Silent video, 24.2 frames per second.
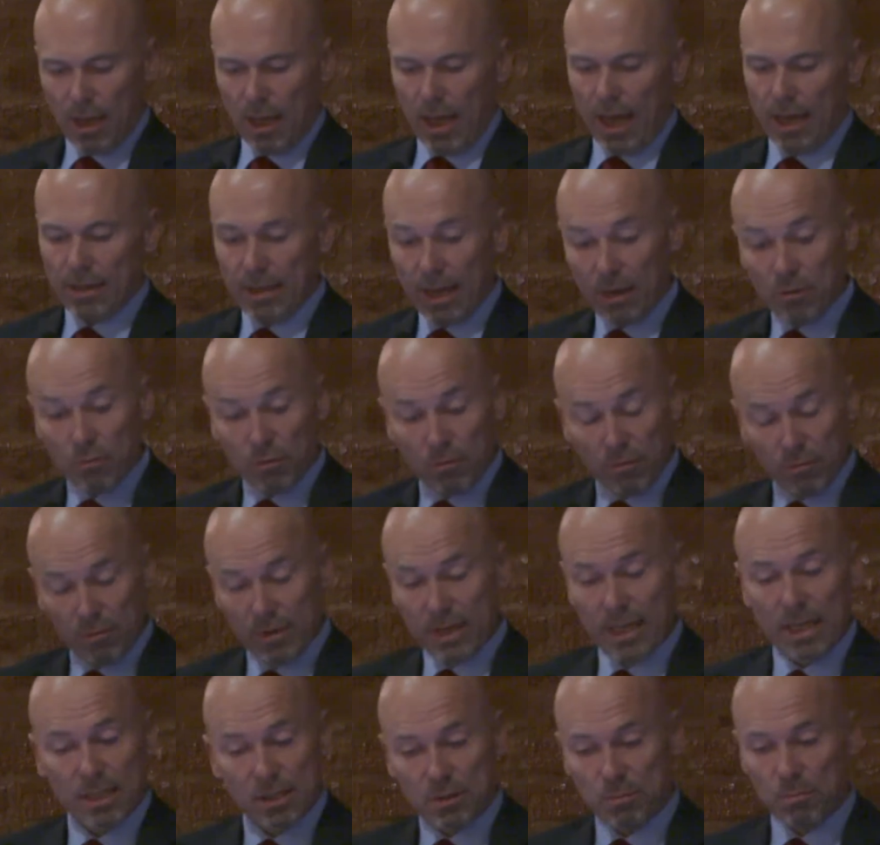And that
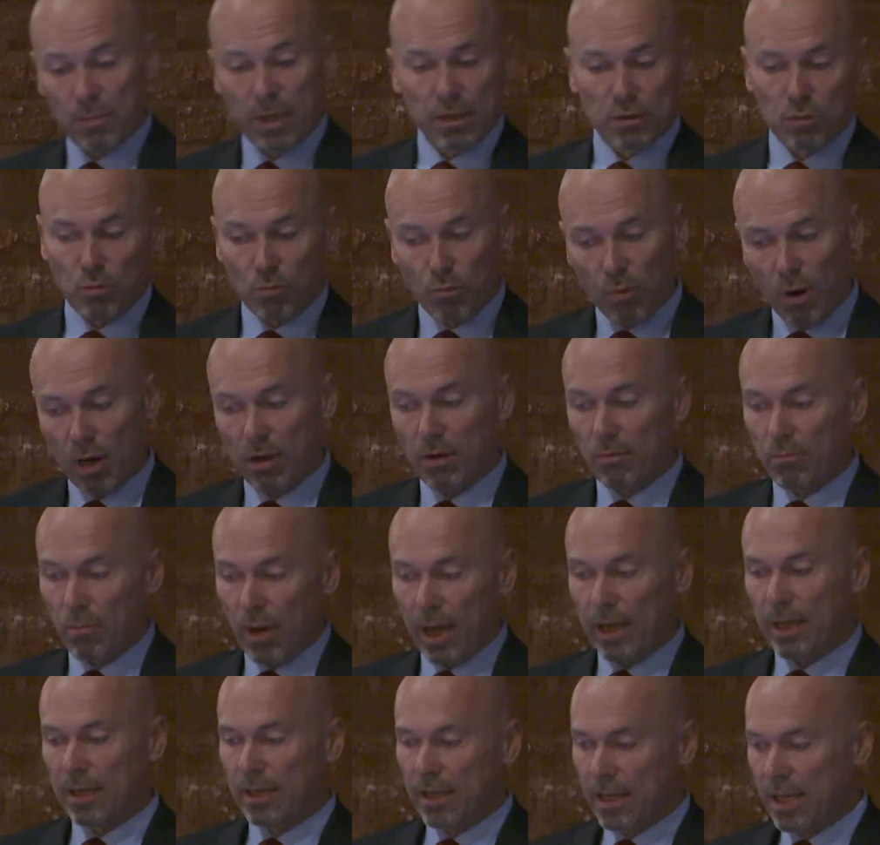leads me to one of
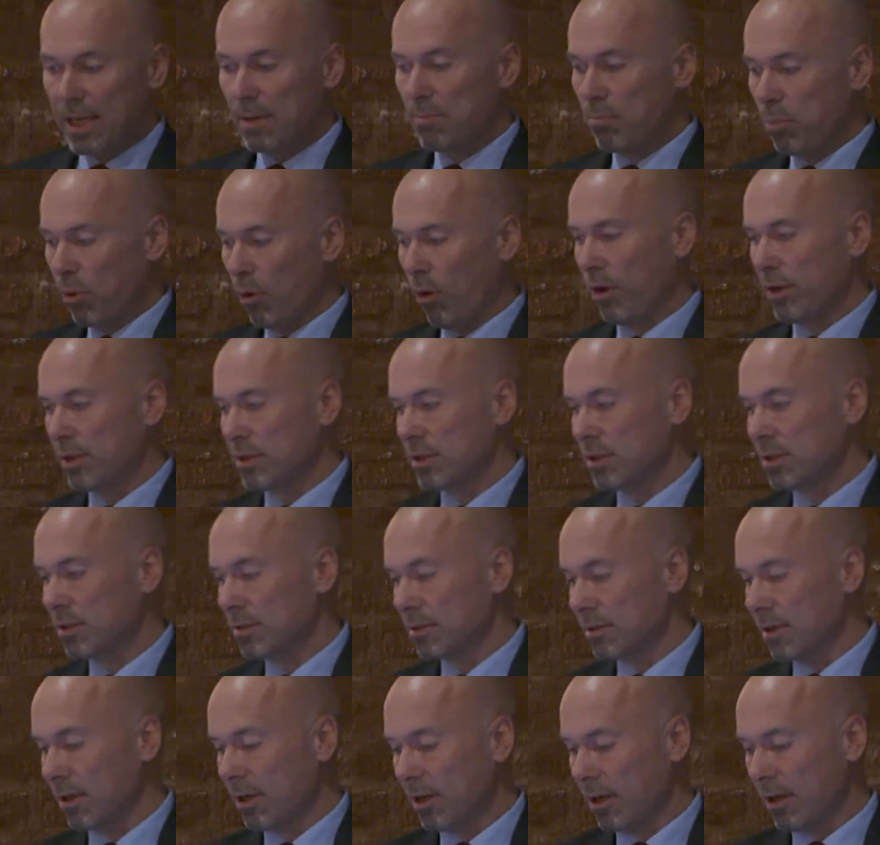my key points.
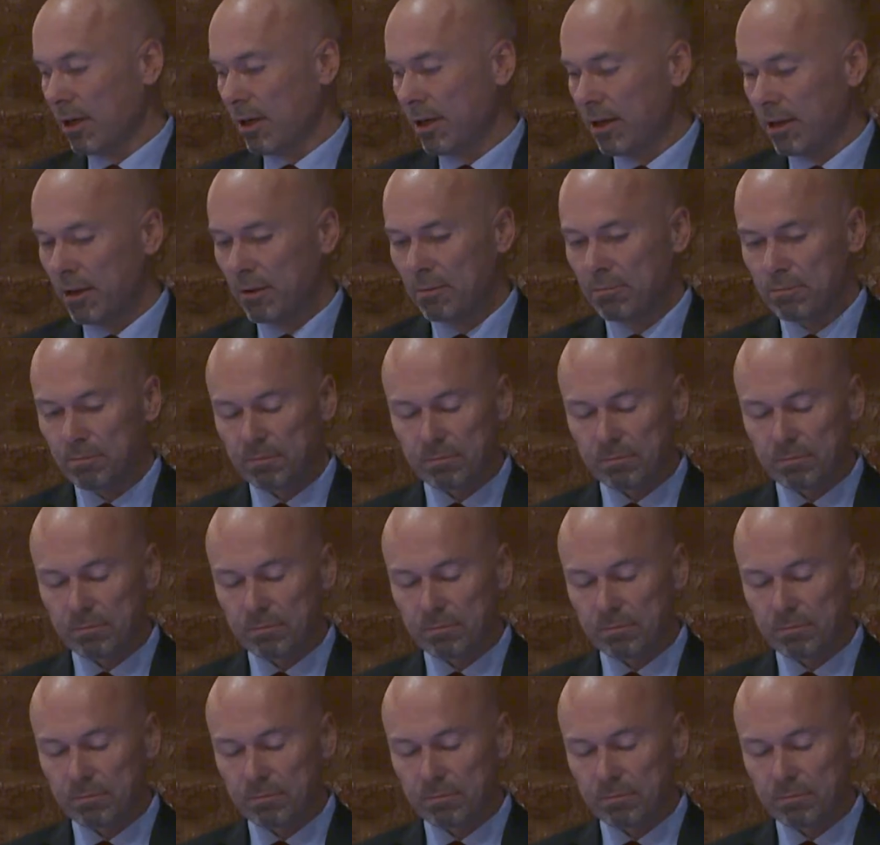That